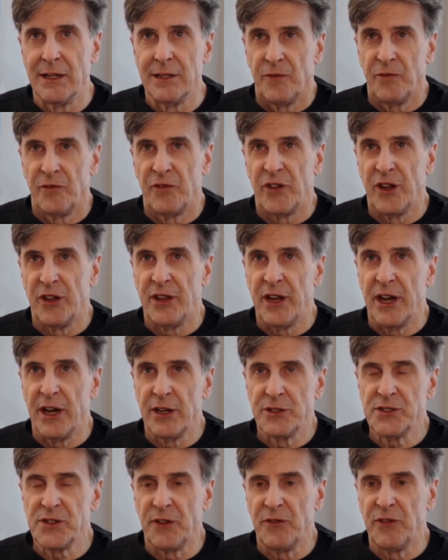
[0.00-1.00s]
For
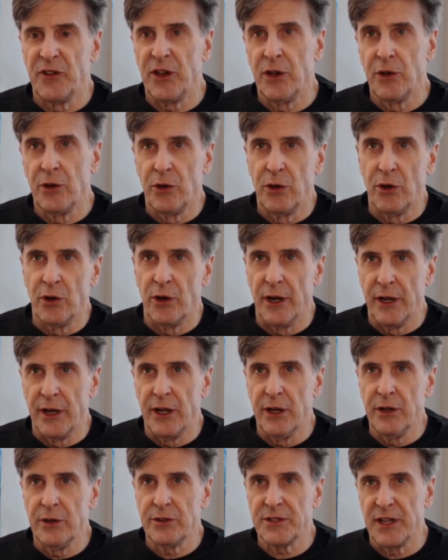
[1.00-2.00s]
those of you who are
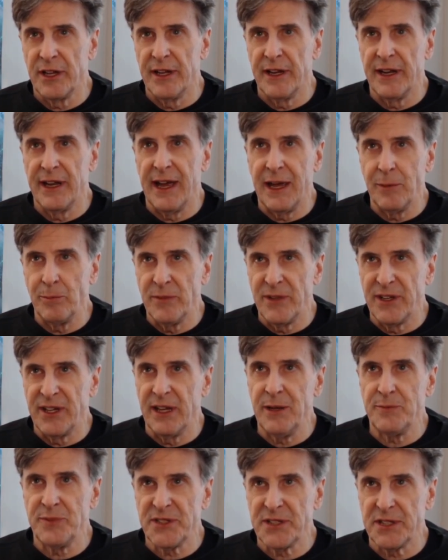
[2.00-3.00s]
new to the name
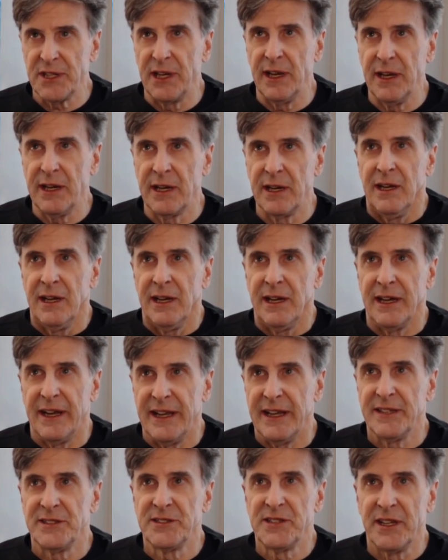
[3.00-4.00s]
DeepSeek, it
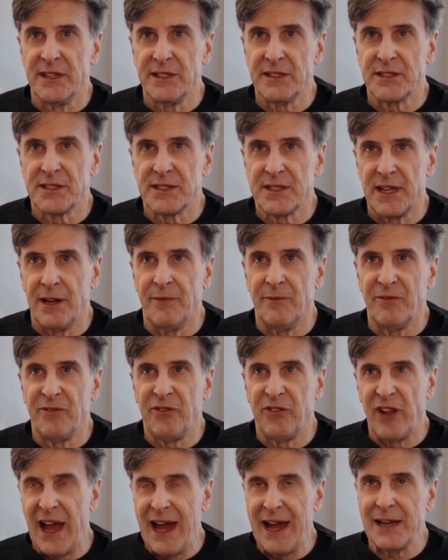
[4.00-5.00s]
isn't some
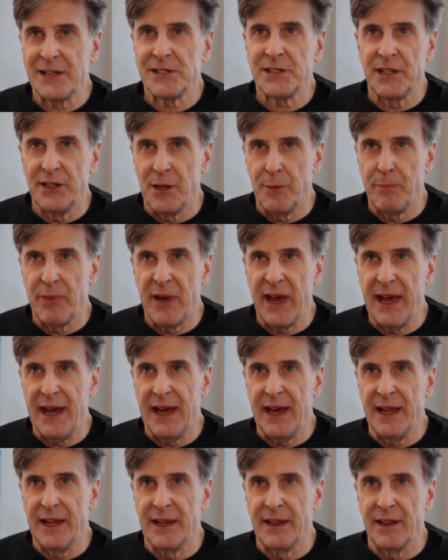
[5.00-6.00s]
flash in the
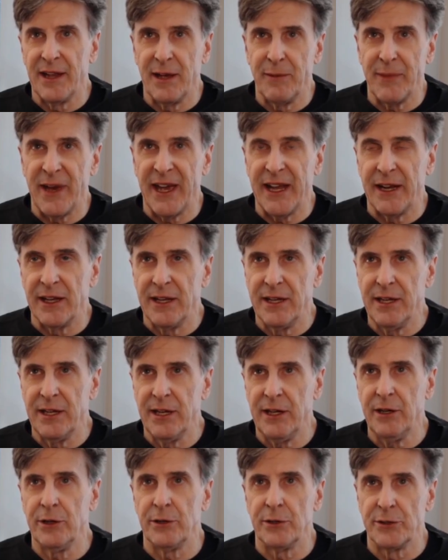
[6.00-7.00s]
pan. They made a
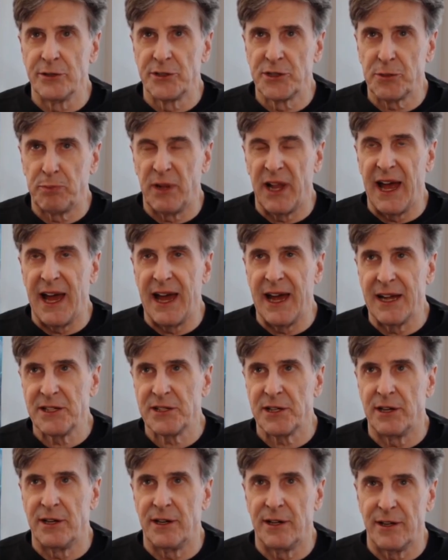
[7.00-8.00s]
huge
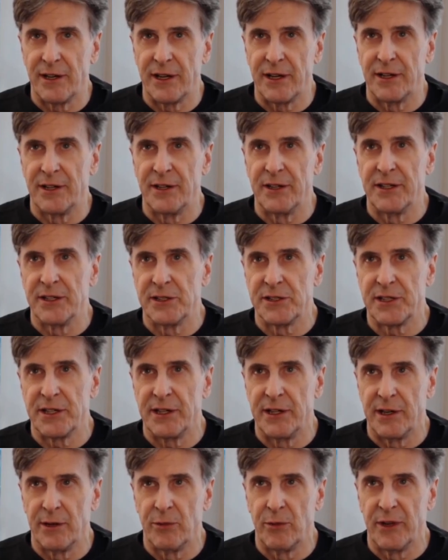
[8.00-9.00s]
splash earlier this
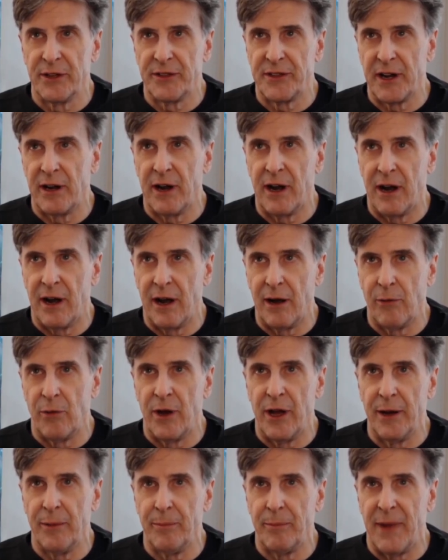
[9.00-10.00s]
year with their
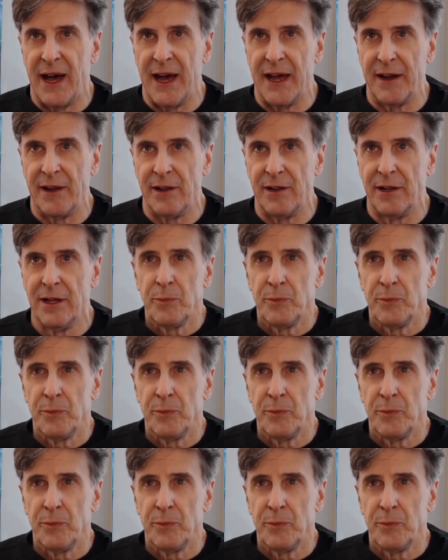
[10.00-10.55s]
R1 model,